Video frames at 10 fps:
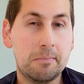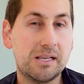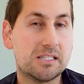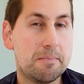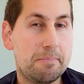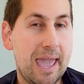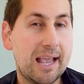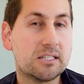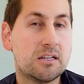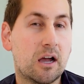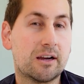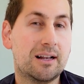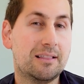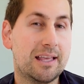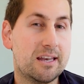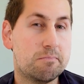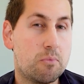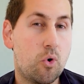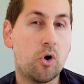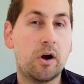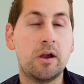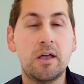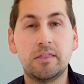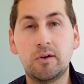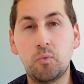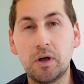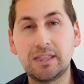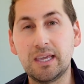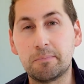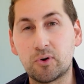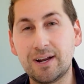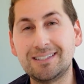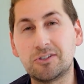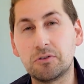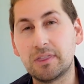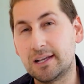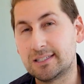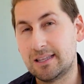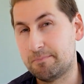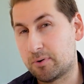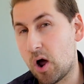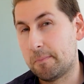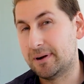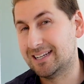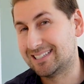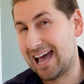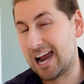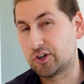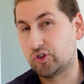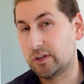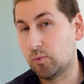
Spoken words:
because the bank's not going to lend more than what the appraiser thinks the property is actually